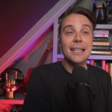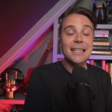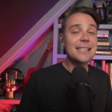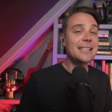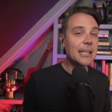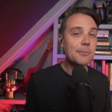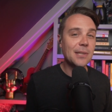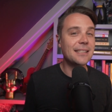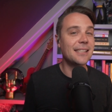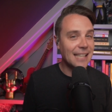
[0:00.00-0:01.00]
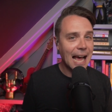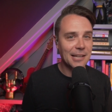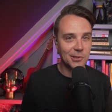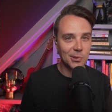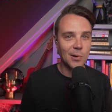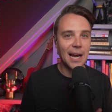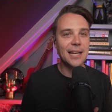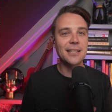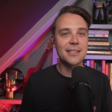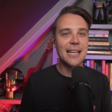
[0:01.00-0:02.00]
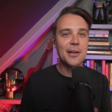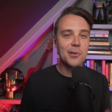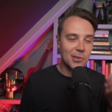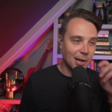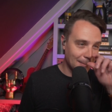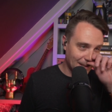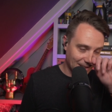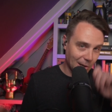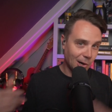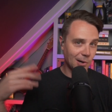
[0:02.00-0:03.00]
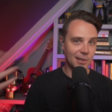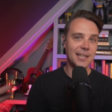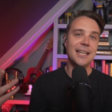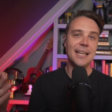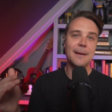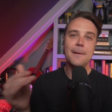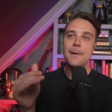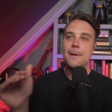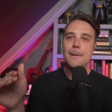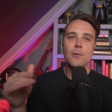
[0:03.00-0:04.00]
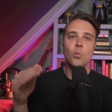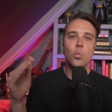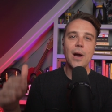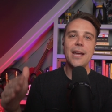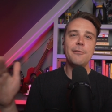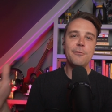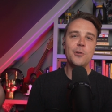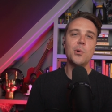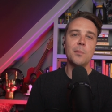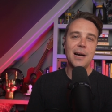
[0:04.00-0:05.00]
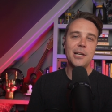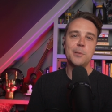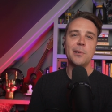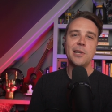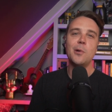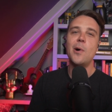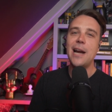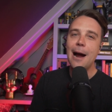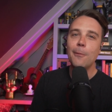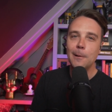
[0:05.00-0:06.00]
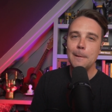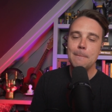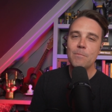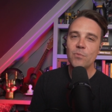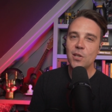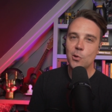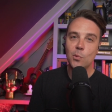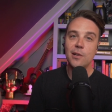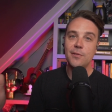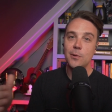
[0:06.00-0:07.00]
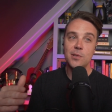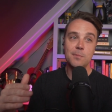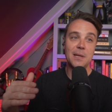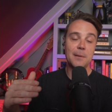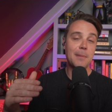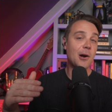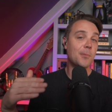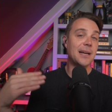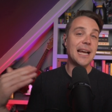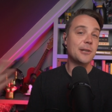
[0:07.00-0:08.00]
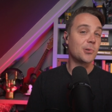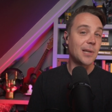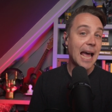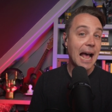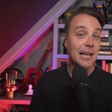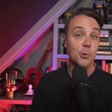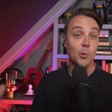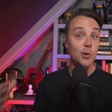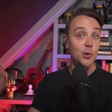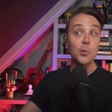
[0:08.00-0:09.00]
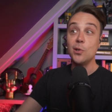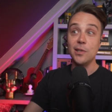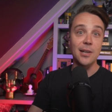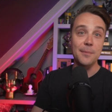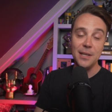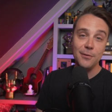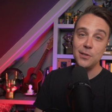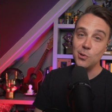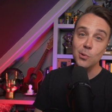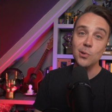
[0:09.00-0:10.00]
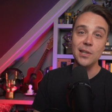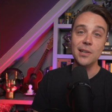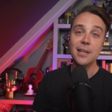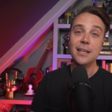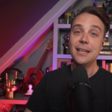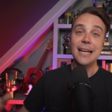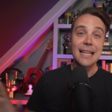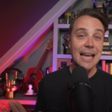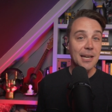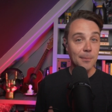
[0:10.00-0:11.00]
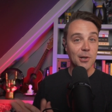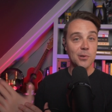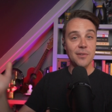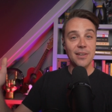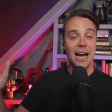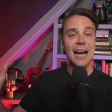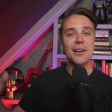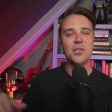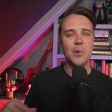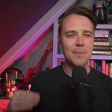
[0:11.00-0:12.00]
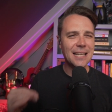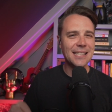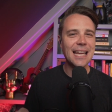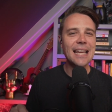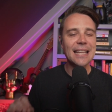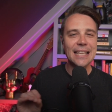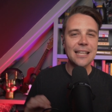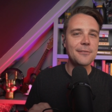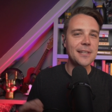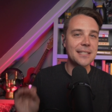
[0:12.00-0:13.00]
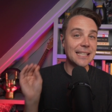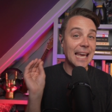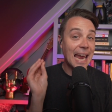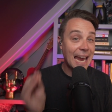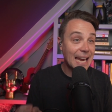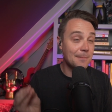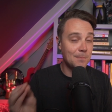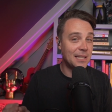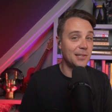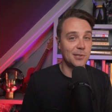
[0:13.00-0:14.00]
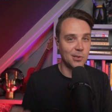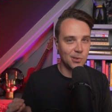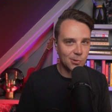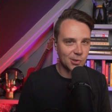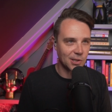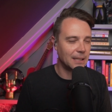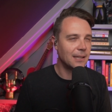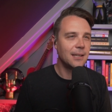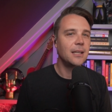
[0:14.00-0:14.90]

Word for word: this seems like disaster right because now you're talking about the car getting way fewer miles per kilowatt hour than you would if it was being powered by natural gas or nuclear. I mean, if it's nuclear, that number goes even higher. So I'm not saying the EVs can't be the solution,